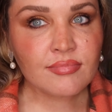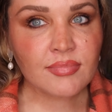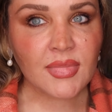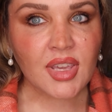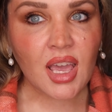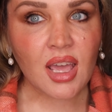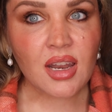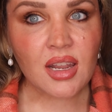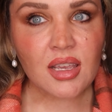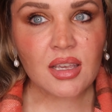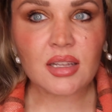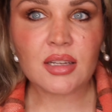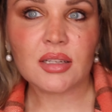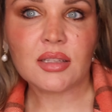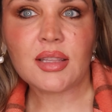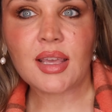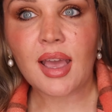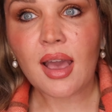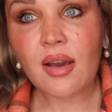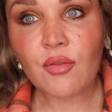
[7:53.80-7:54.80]
get it.
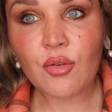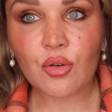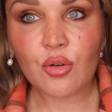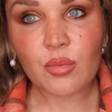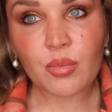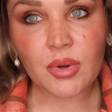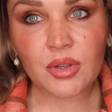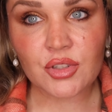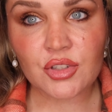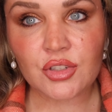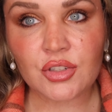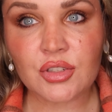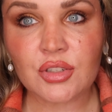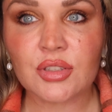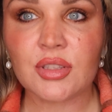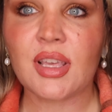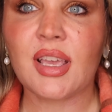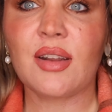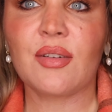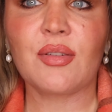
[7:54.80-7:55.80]
They have a whole bunch.
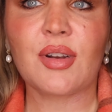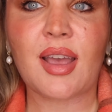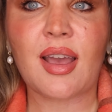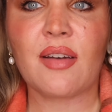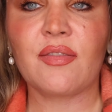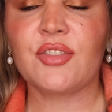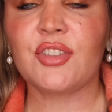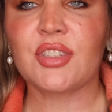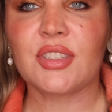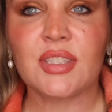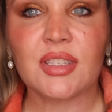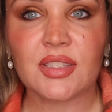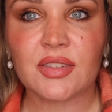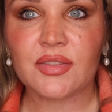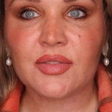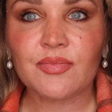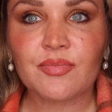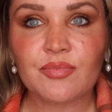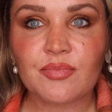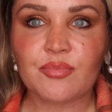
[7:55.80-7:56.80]
They don't have just
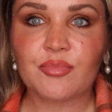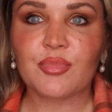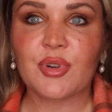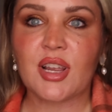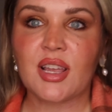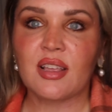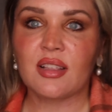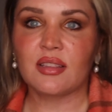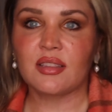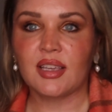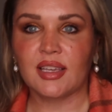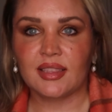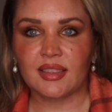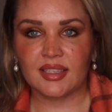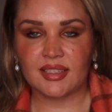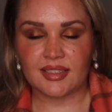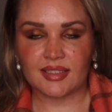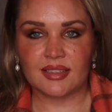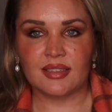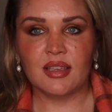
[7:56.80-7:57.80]
this brand, like
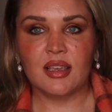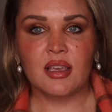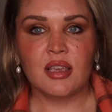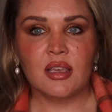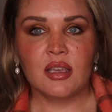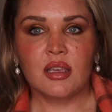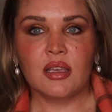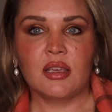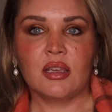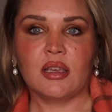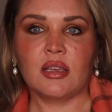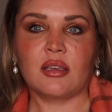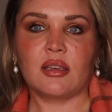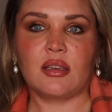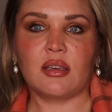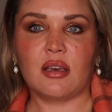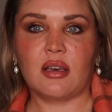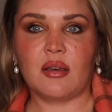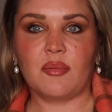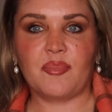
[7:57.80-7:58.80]
this
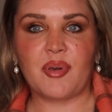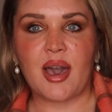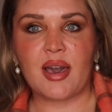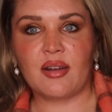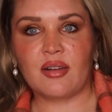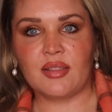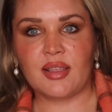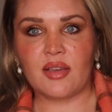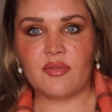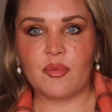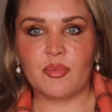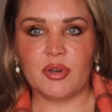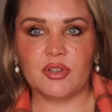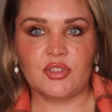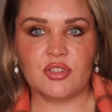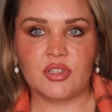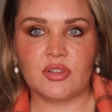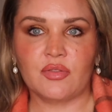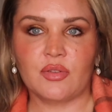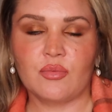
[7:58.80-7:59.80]
um, pattern. They have a bunch
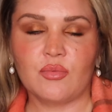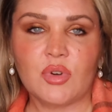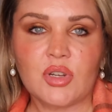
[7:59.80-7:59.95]
of different